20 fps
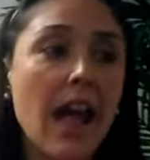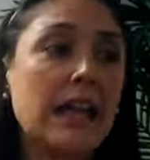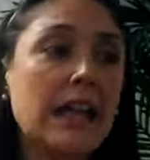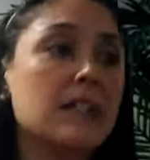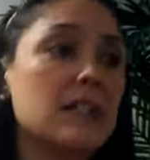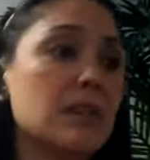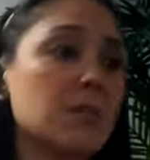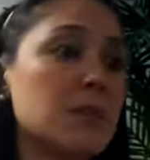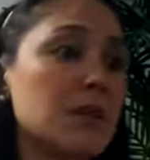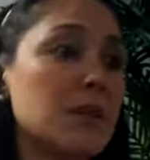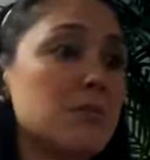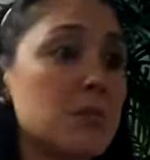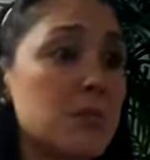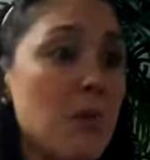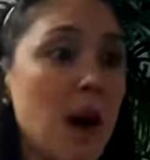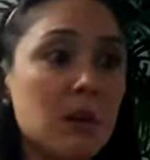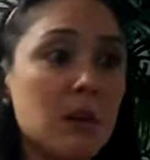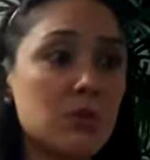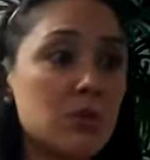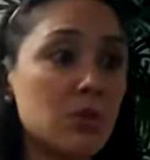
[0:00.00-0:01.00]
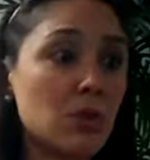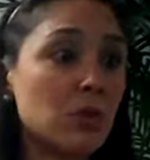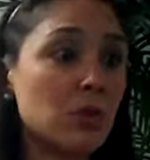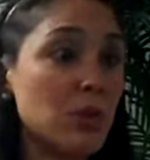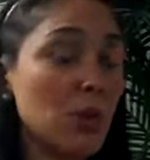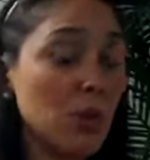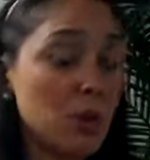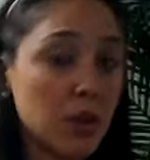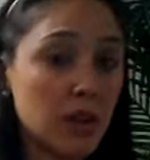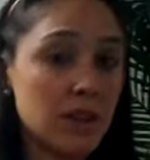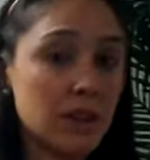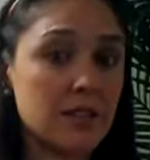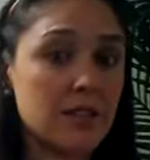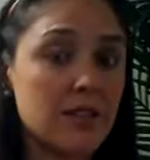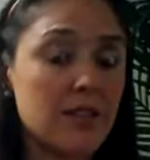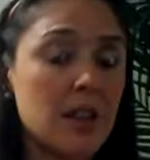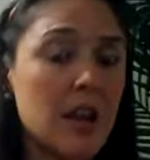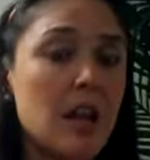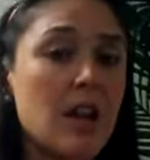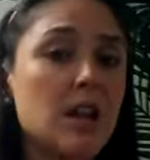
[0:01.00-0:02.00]
And sometimes moms don't know
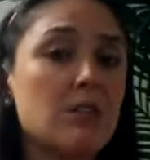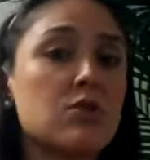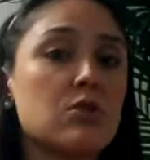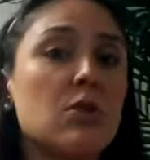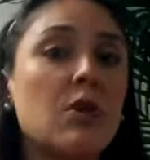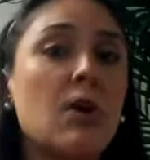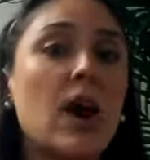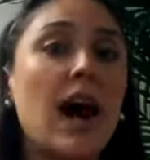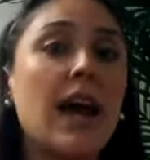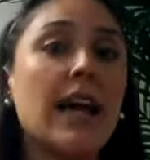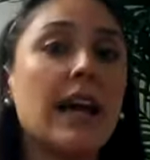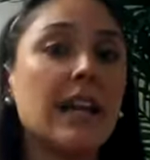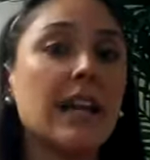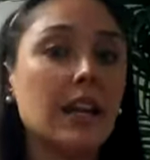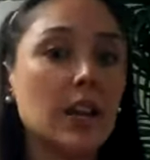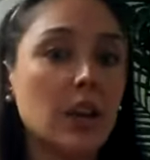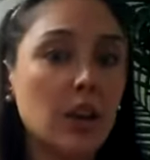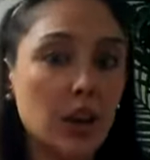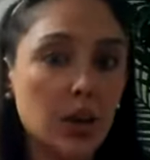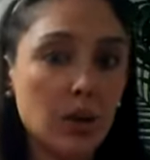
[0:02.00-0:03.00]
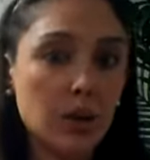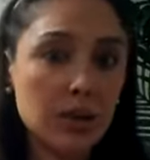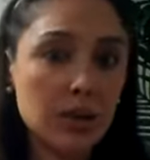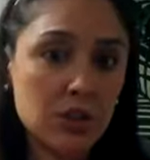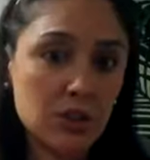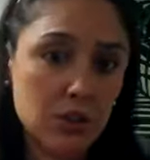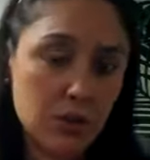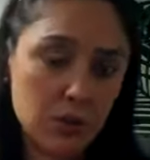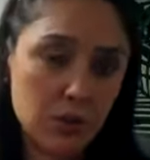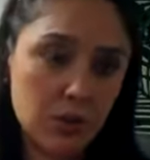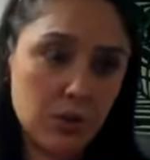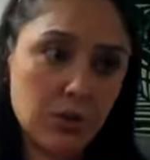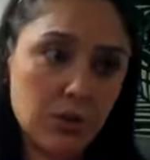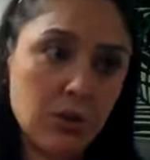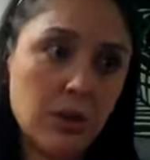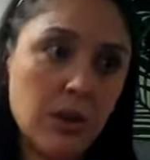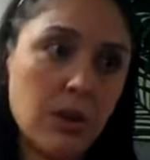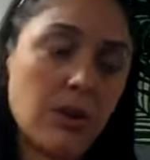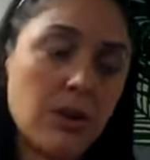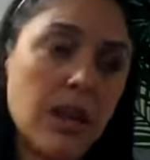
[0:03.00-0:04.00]
this. So I encourage
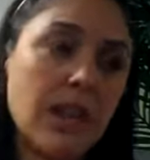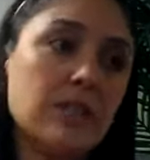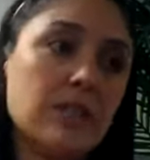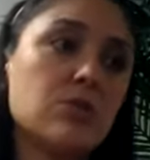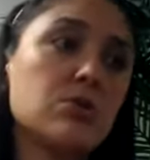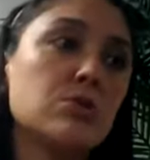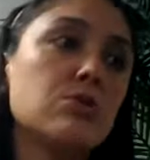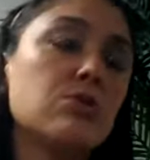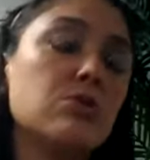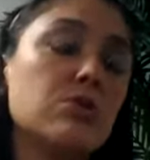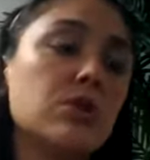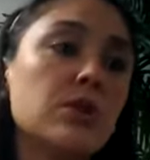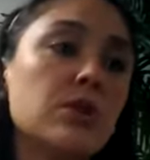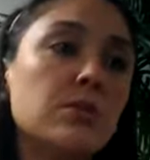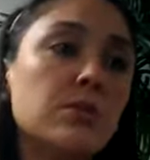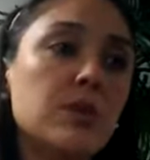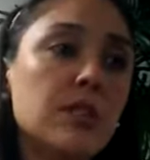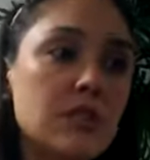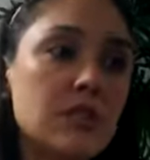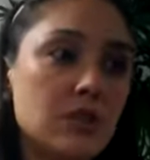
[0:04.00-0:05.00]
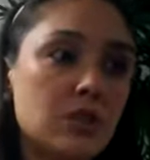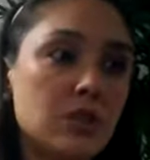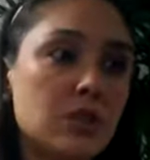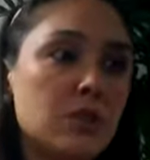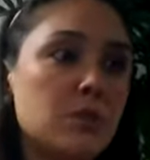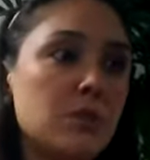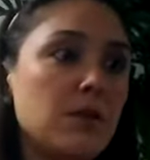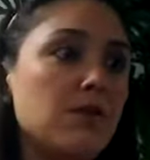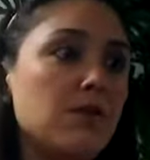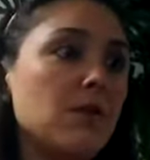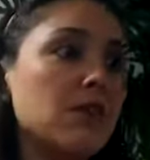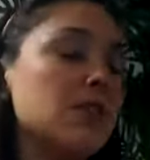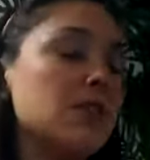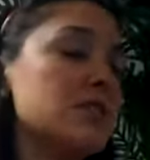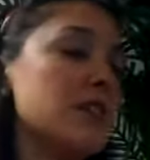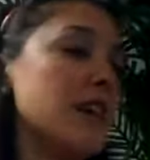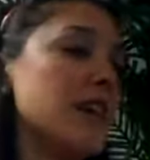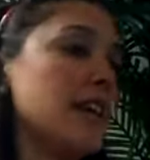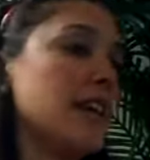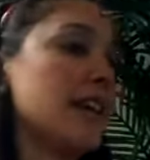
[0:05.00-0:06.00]
you, okay, to do your research before
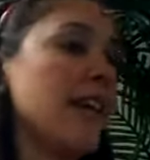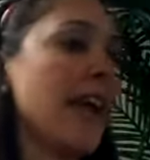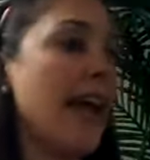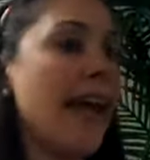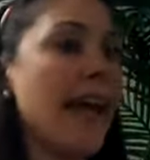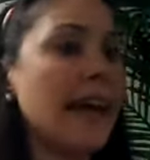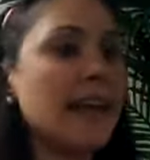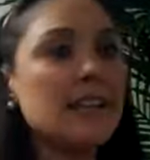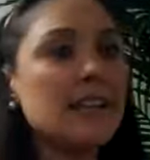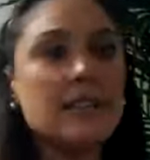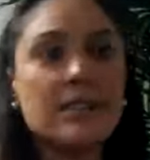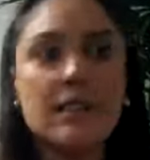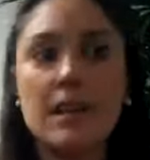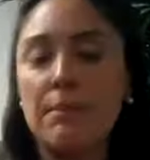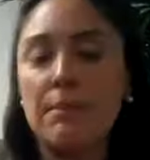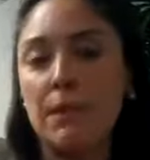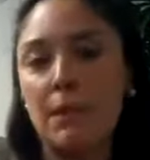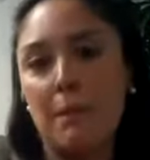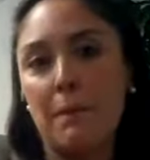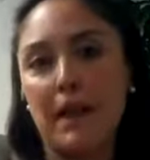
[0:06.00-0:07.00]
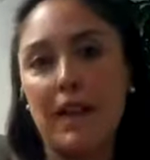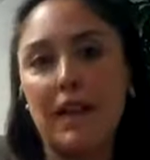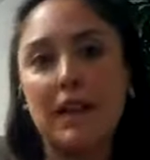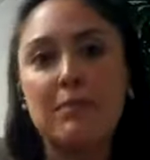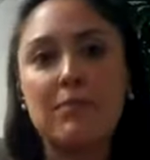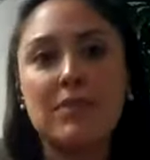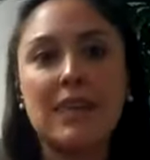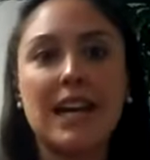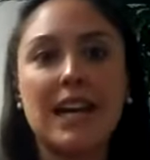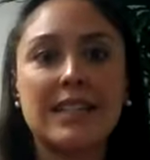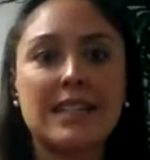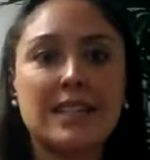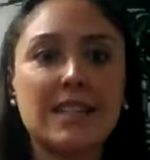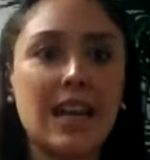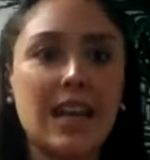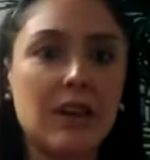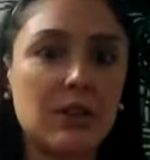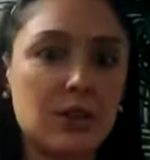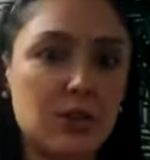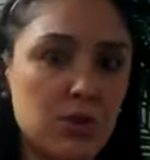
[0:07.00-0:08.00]
you're taking any supplement that
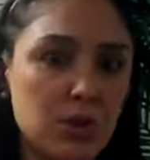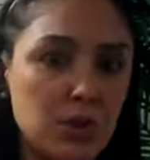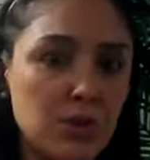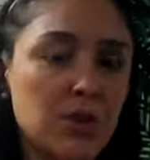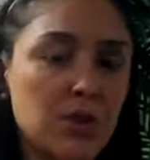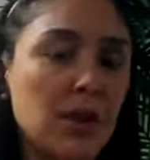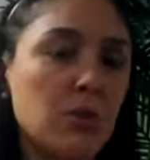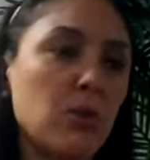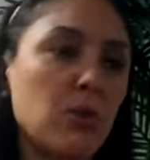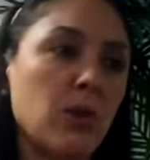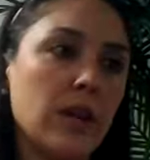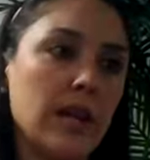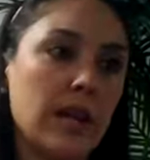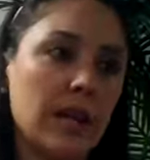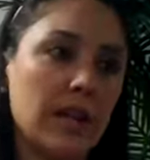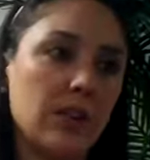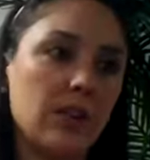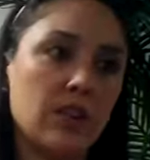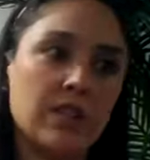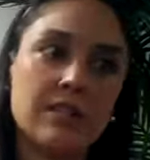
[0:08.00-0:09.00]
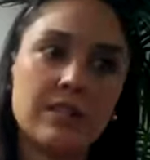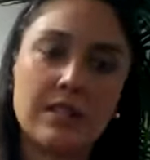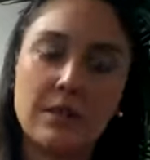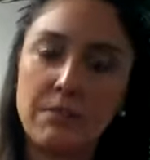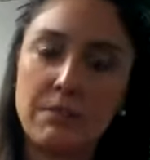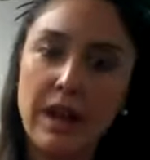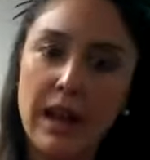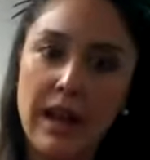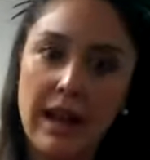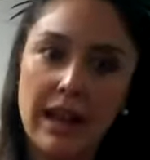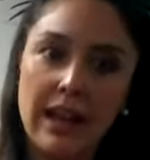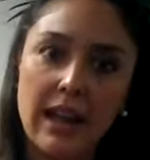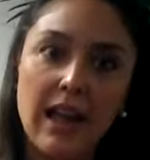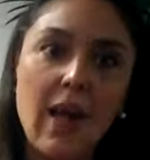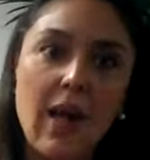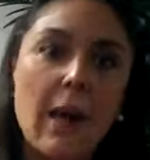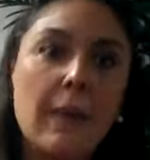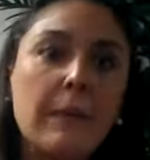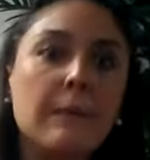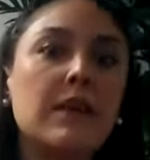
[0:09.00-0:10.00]
tells you that will increase supply.
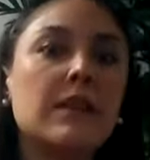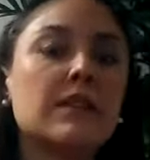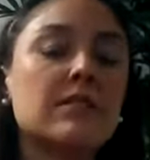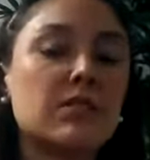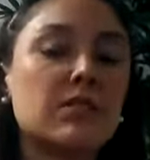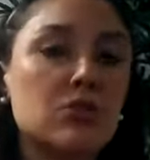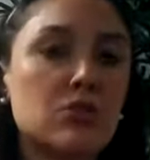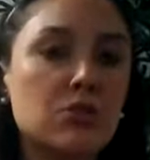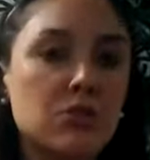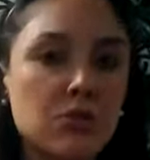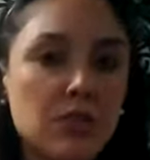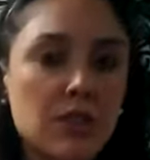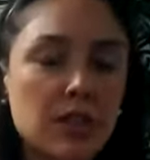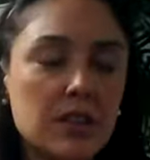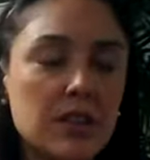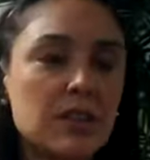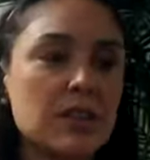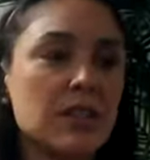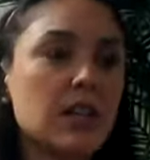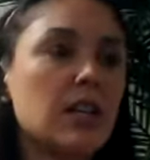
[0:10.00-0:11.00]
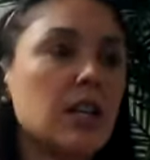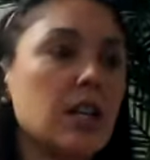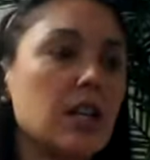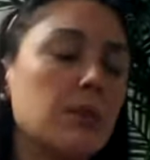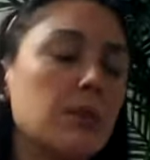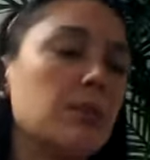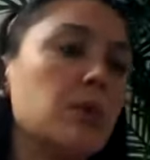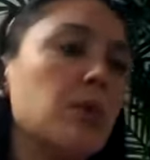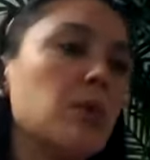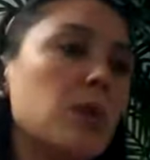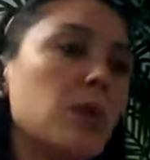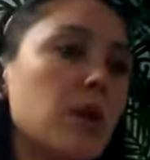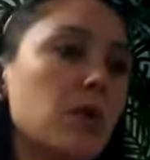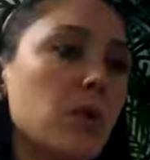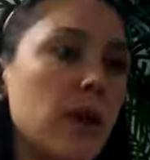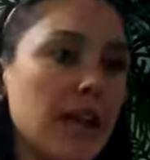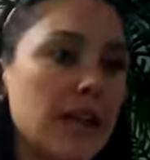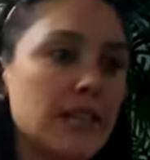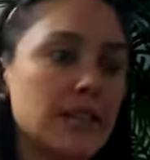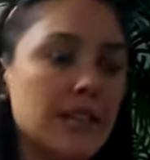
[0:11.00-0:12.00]
Because the truth is, the number one
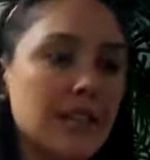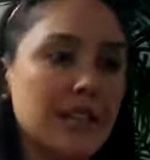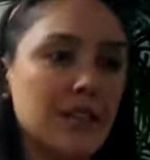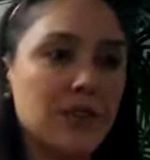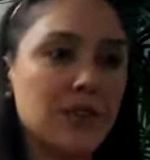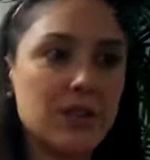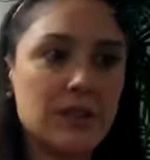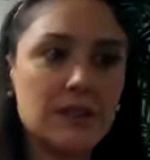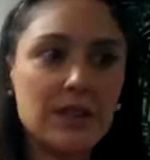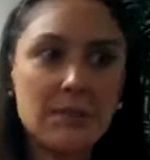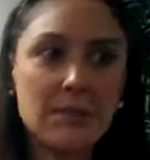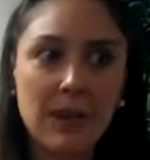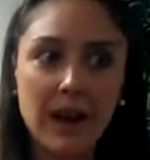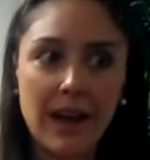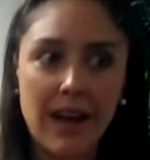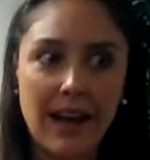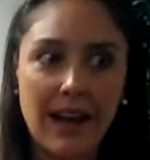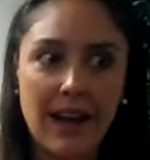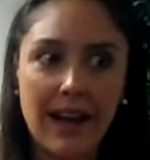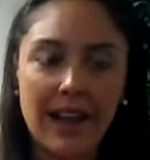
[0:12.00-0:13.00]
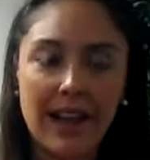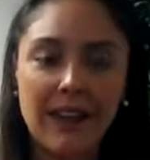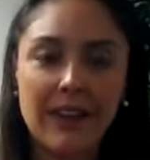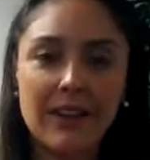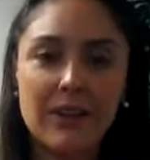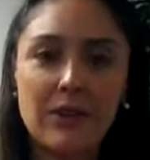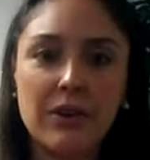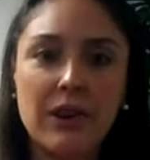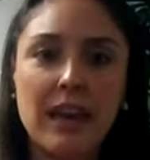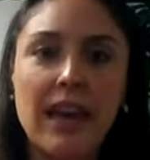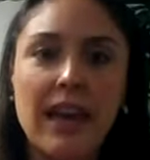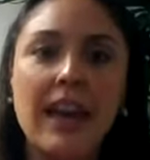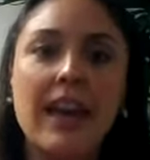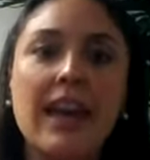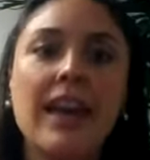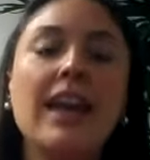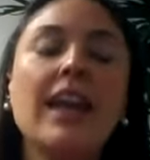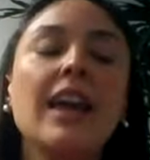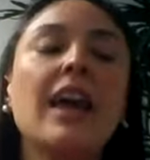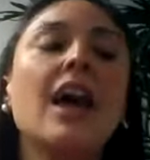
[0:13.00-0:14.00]
way to increase supply,
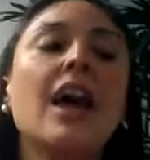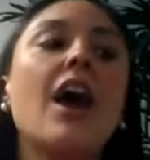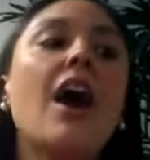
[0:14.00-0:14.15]
okay,